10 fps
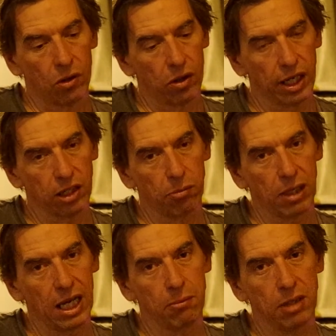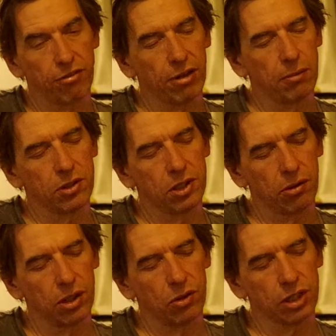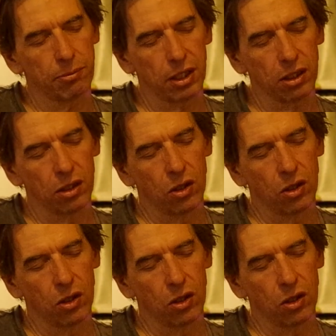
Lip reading: Like you blame Ephraim the Syrian or something